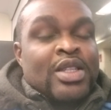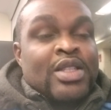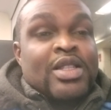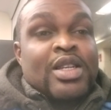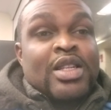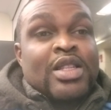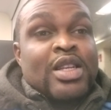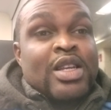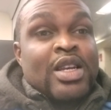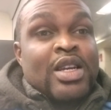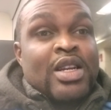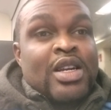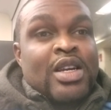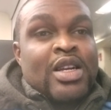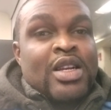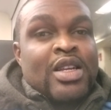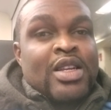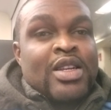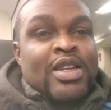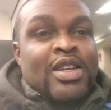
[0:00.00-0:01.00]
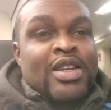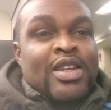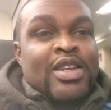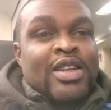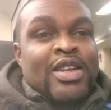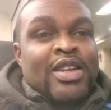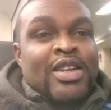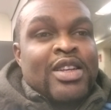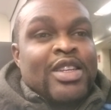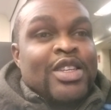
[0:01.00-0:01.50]
That era
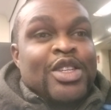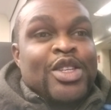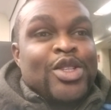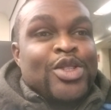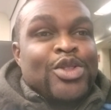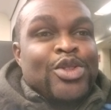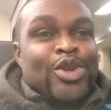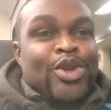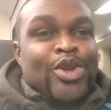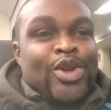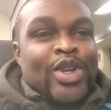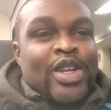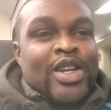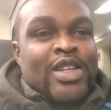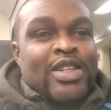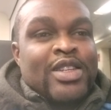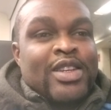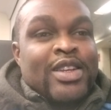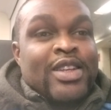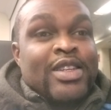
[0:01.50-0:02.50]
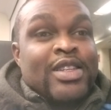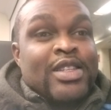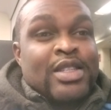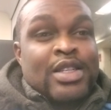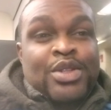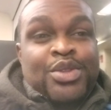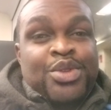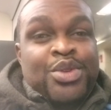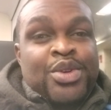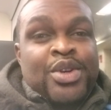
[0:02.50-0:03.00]
is no longer there, is
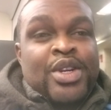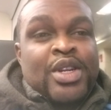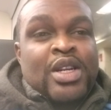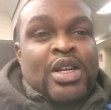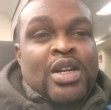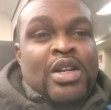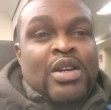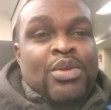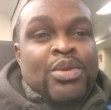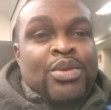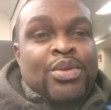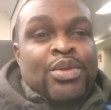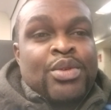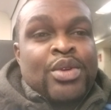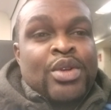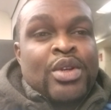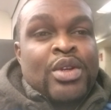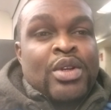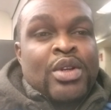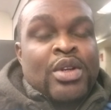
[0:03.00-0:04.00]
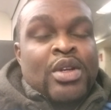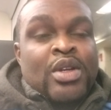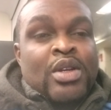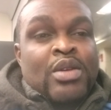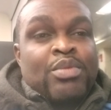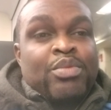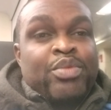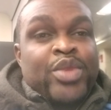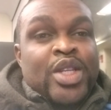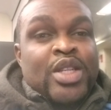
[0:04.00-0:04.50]
a new era now,
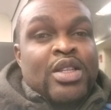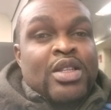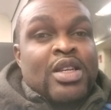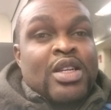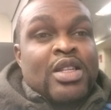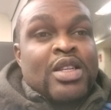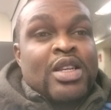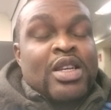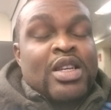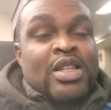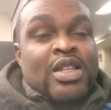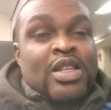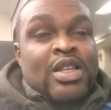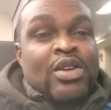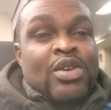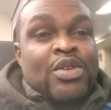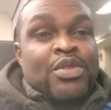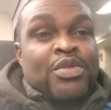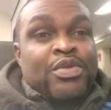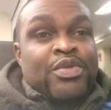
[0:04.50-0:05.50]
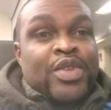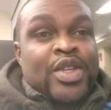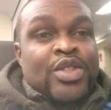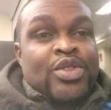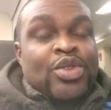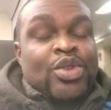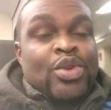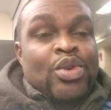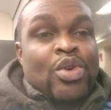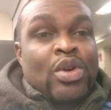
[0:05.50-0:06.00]
meaning that any
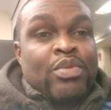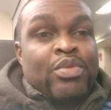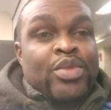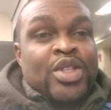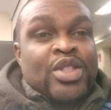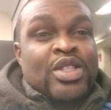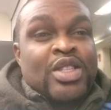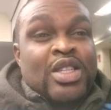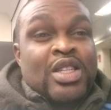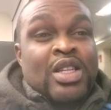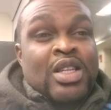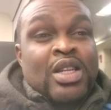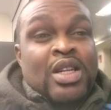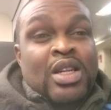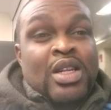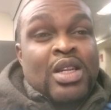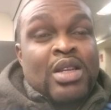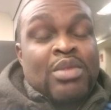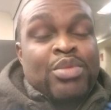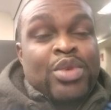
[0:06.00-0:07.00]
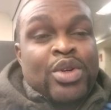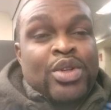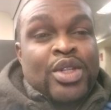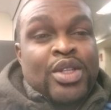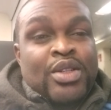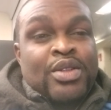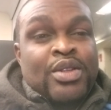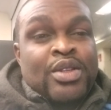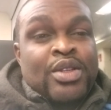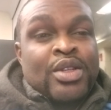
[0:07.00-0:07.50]
offense you commit in a neighboring
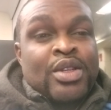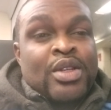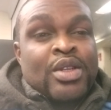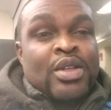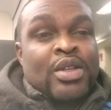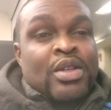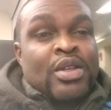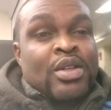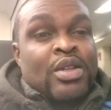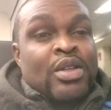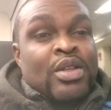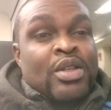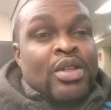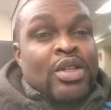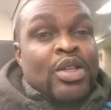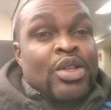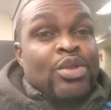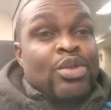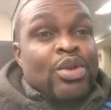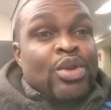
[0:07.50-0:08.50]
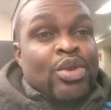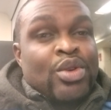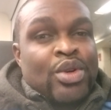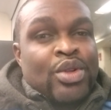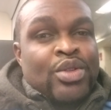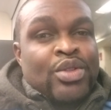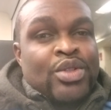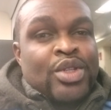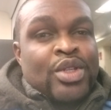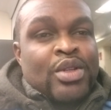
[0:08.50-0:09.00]
EU
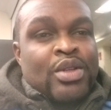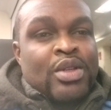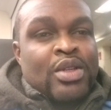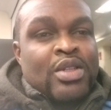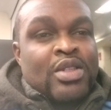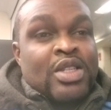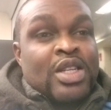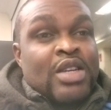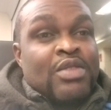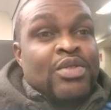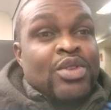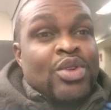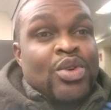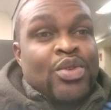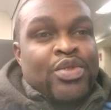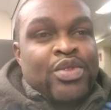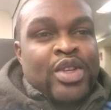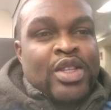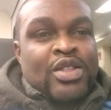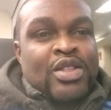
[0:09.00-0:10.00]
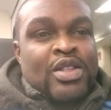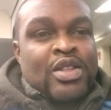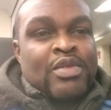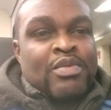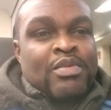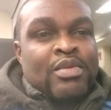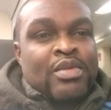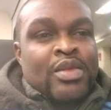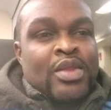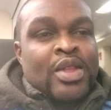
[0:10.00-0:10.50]
country, driving offense,
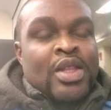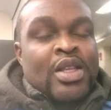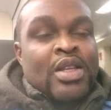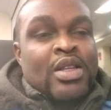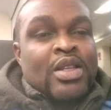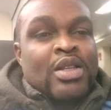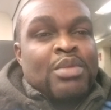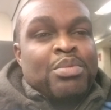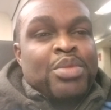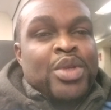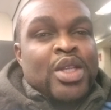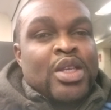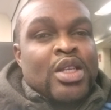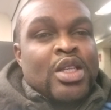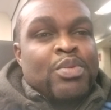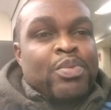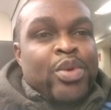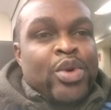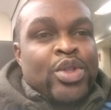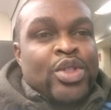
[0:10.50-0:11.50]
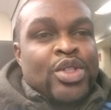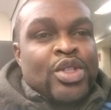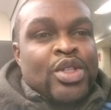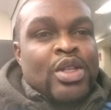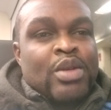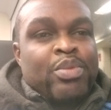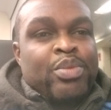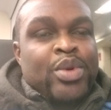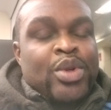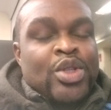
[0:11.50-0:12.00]
be it point,
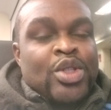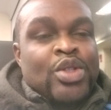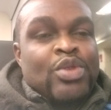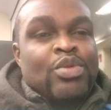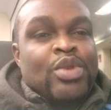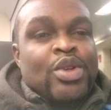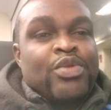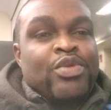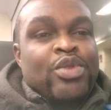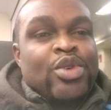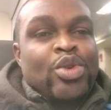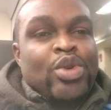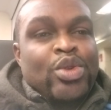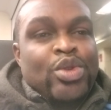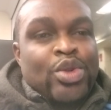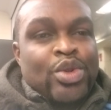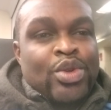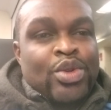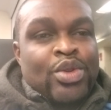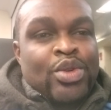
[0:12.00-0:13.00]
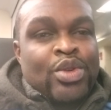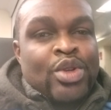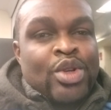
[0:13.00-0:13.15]
the point will follow you